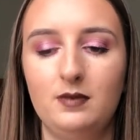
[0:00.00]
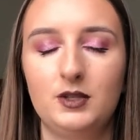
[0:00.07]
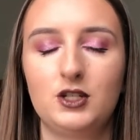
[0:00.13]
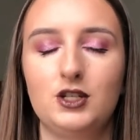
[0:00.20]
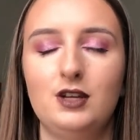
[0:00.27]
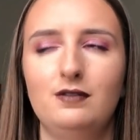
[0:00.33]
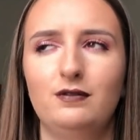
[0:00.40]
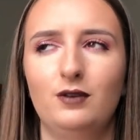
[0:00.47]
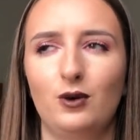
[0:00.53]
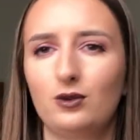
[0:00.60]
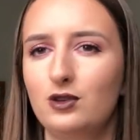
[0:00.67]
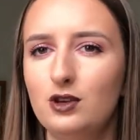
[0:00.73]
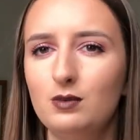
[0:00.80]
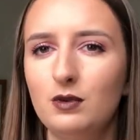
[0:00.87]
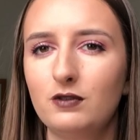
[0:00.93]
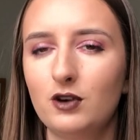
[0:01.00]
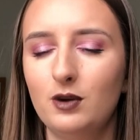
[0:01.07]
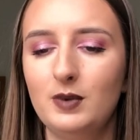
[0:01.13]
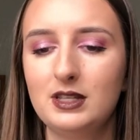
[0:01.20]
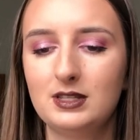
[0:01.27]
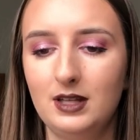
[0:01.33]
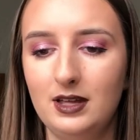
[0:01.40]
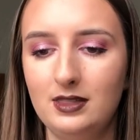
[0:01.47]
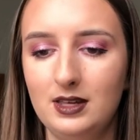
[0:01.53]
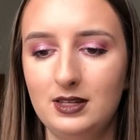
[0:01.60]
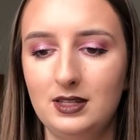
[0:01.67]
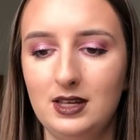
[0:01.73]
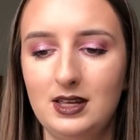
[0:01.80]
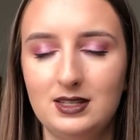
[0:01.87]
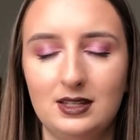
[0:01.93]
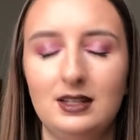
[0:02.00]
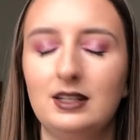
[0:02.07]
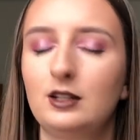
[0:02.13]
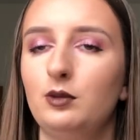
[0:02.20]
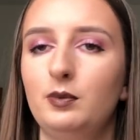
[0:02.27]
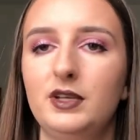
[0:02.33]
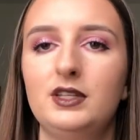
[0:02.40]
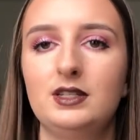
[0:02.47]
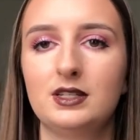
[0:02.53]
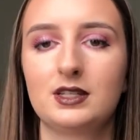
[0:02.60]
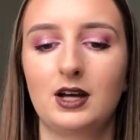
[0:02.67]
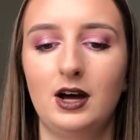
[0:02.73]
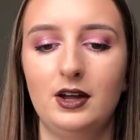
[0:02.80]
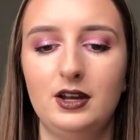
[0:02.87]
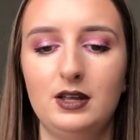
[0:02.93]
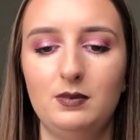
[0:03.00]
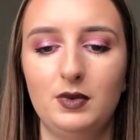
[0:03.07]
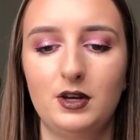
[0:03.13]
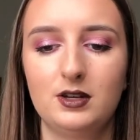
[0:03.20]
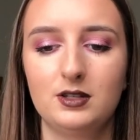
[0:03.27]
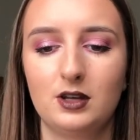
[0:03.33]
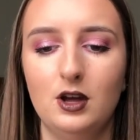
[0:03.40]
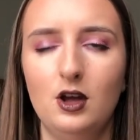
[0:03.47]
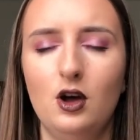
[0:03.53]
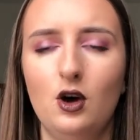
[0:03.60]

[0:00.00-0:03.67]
the sheer volume of comments like this is a little bit disheartening because